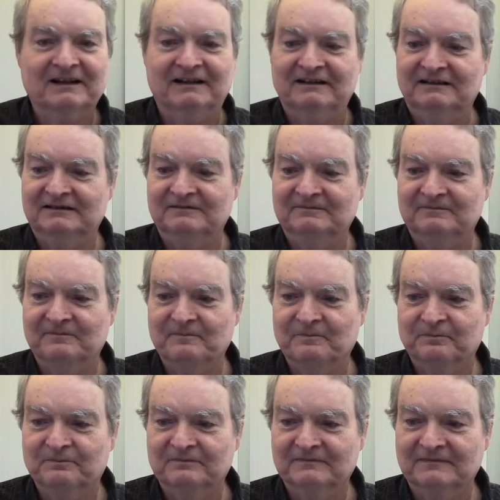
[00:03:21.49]
Um,
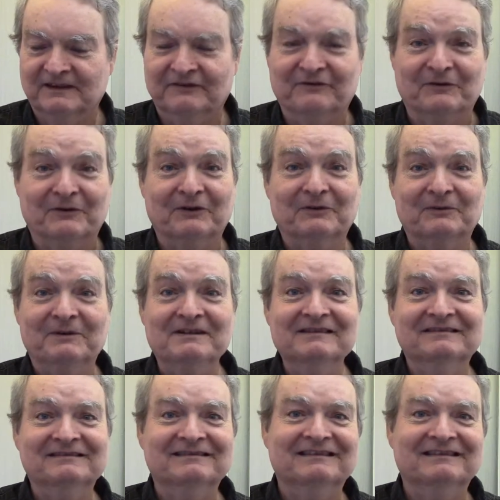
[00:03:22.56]
the fourth one